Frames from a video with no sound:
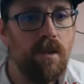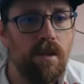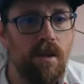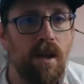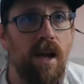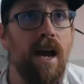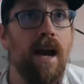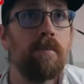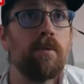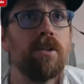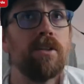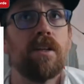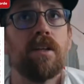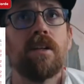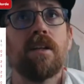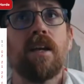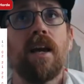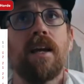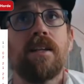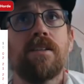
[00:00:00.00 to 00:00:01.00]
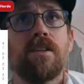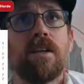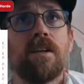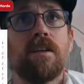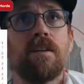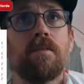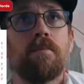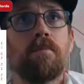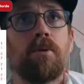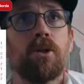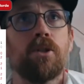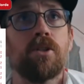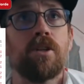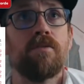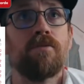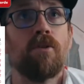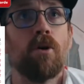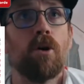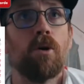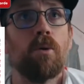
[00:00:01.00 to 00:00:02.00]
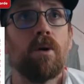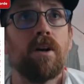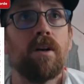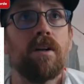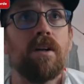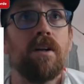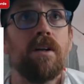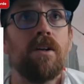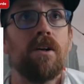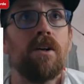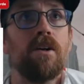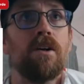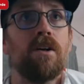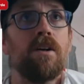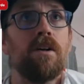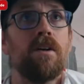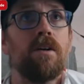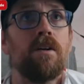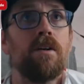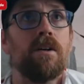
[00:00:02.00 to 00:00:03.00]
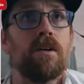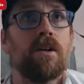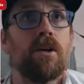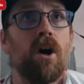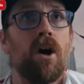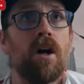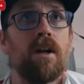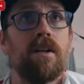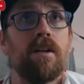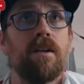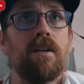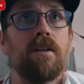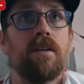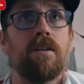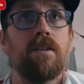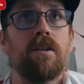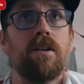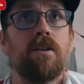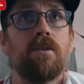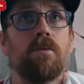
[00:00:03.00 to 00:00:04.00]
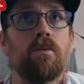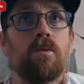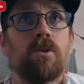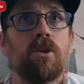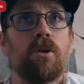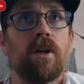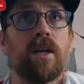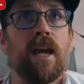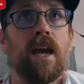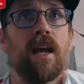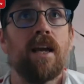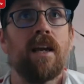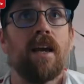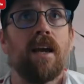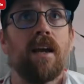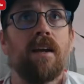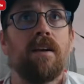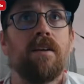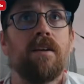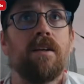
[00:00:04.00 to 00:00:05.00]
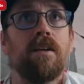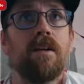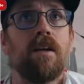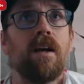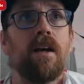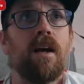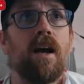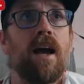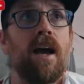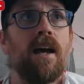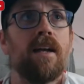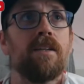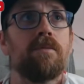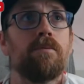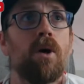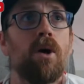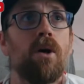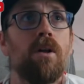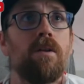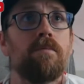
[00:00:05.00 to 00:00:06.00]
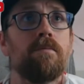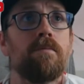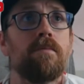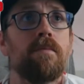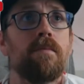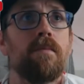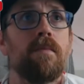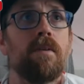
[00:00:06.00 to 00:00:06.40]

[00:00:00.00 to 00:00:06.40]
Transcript: Hamilton gets it, puts it forward. Godden to Akeke. Handball.